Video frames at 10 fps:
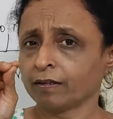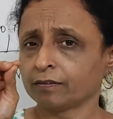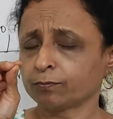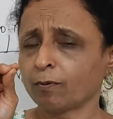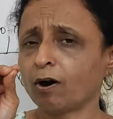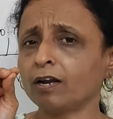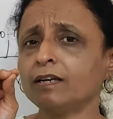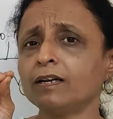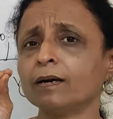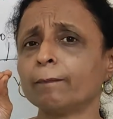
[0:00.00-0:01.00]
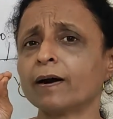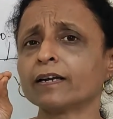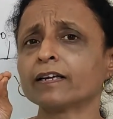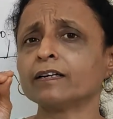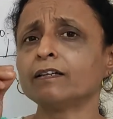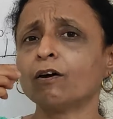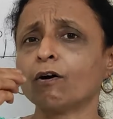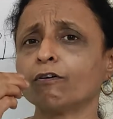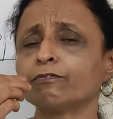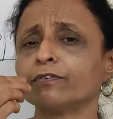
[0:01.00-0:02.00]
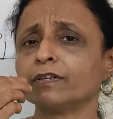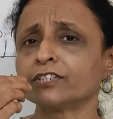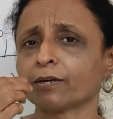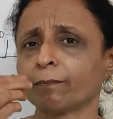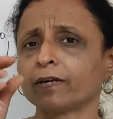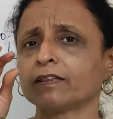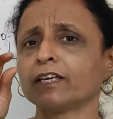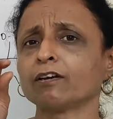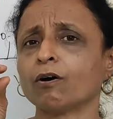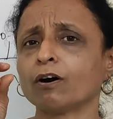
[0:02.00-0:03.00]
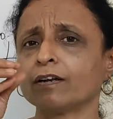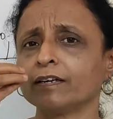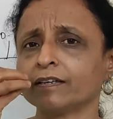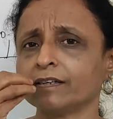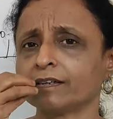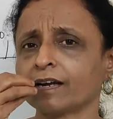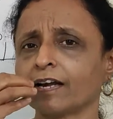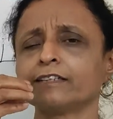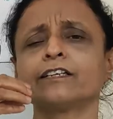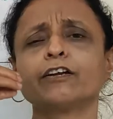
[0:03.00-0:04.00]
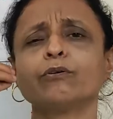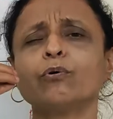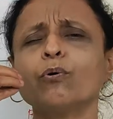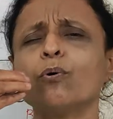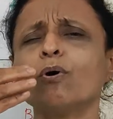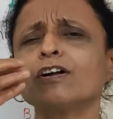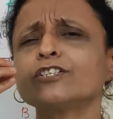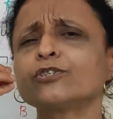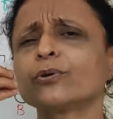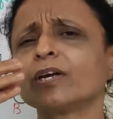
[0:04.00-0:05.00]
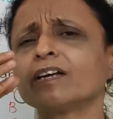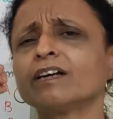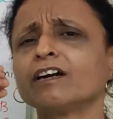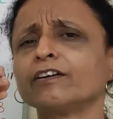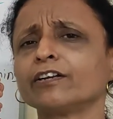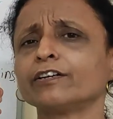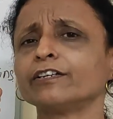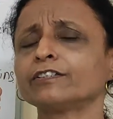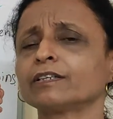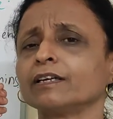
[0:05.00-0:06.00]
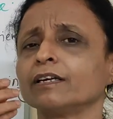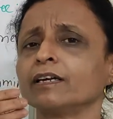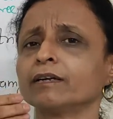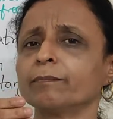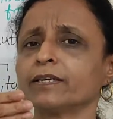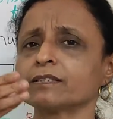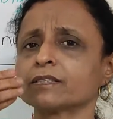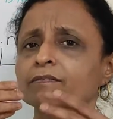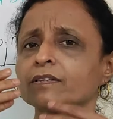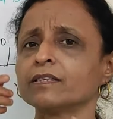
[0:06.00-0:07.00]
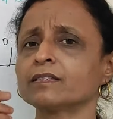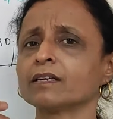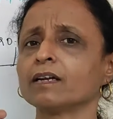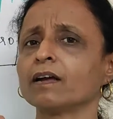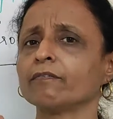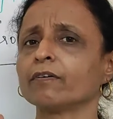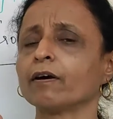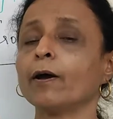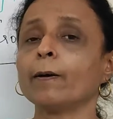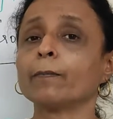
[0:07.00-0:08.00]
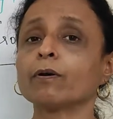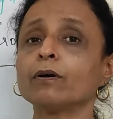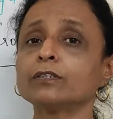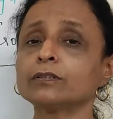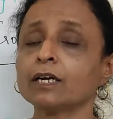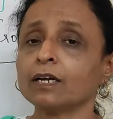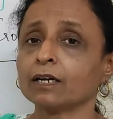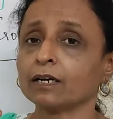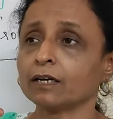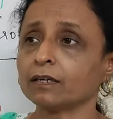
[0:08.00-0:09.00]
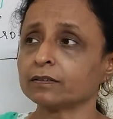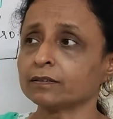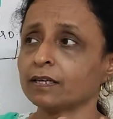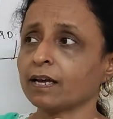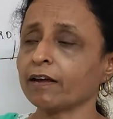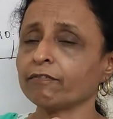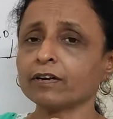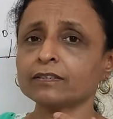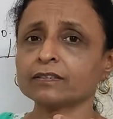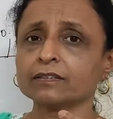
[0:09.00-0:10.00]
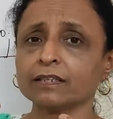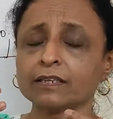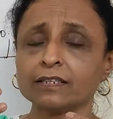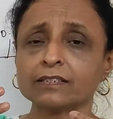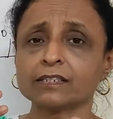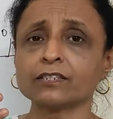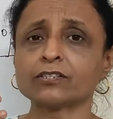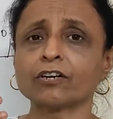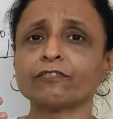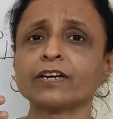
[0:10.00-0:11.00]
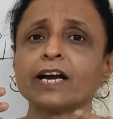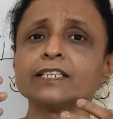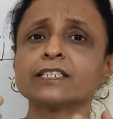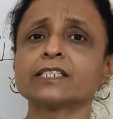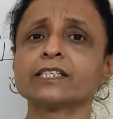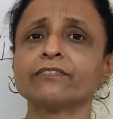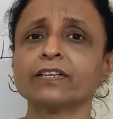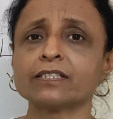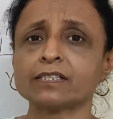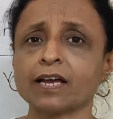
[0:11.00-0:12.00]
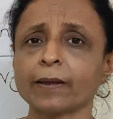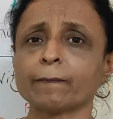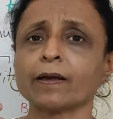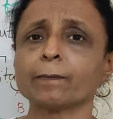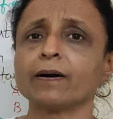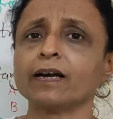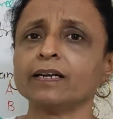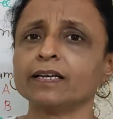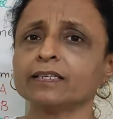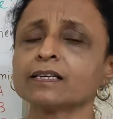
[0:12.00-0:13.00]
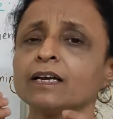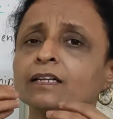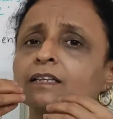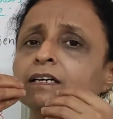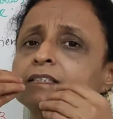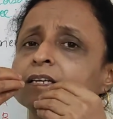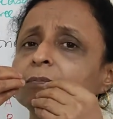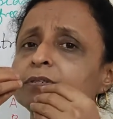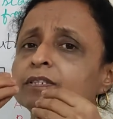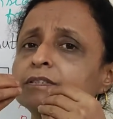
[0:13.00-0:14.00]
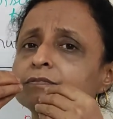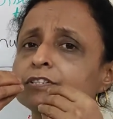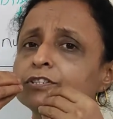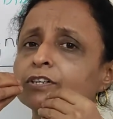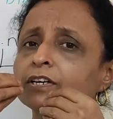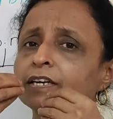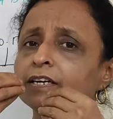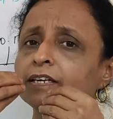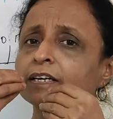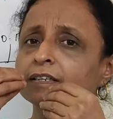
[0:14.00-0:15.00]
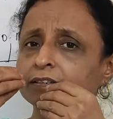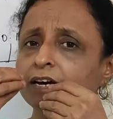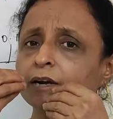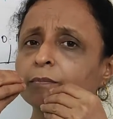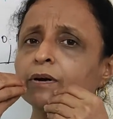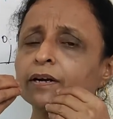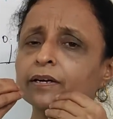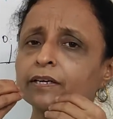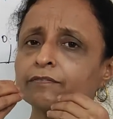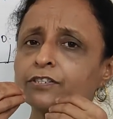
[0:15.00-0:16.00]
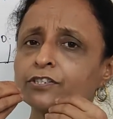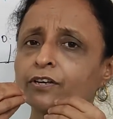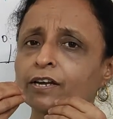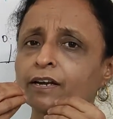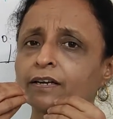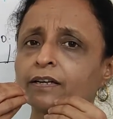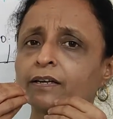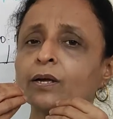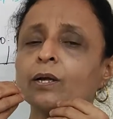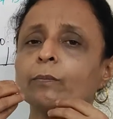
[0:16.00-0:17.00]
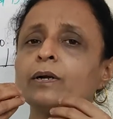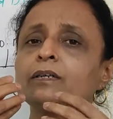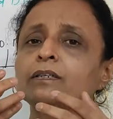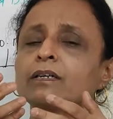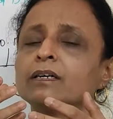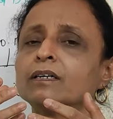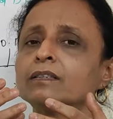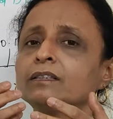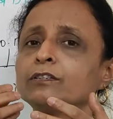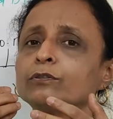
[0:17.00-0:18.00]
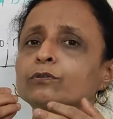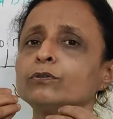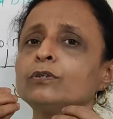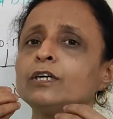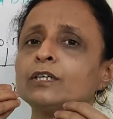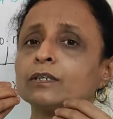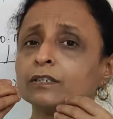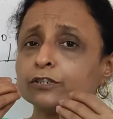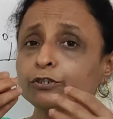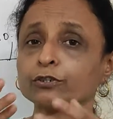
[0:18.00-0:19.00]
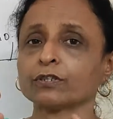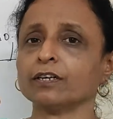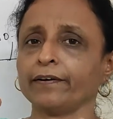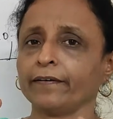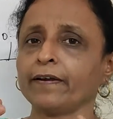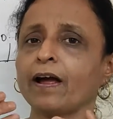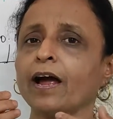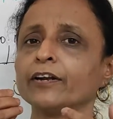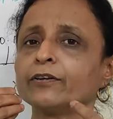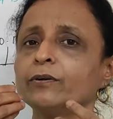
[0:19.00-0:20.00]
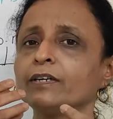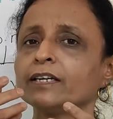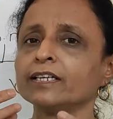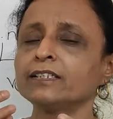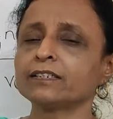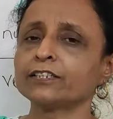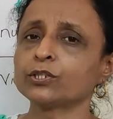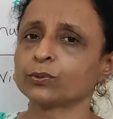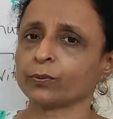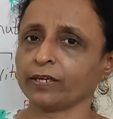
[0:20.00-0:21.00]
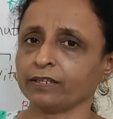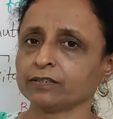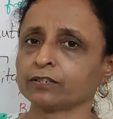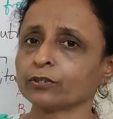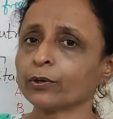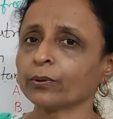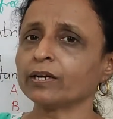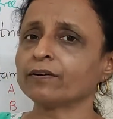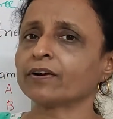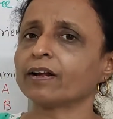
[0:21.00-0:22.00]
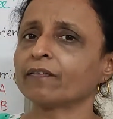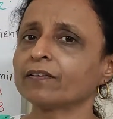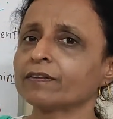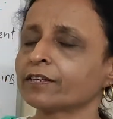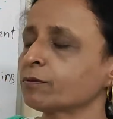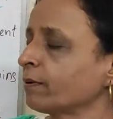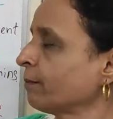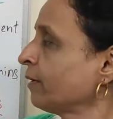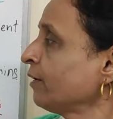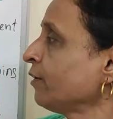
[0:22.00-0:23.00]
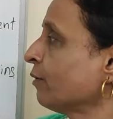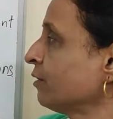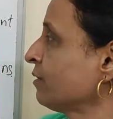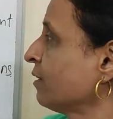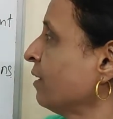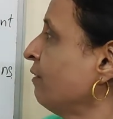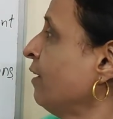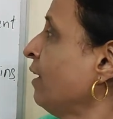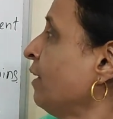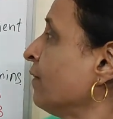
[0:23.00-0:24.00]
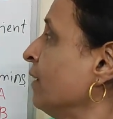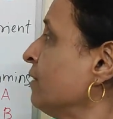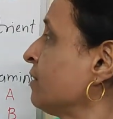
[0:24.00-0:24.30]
small particle of chapati or little rice and go on chewing continuously, it mixes with the saliva, because saliva consists of digestive enzyme amylase. The substance which you are eating, carbohydrate which you are eating, will turn to sugar and you'll taste it sweet. So you can try this experiment yourself. This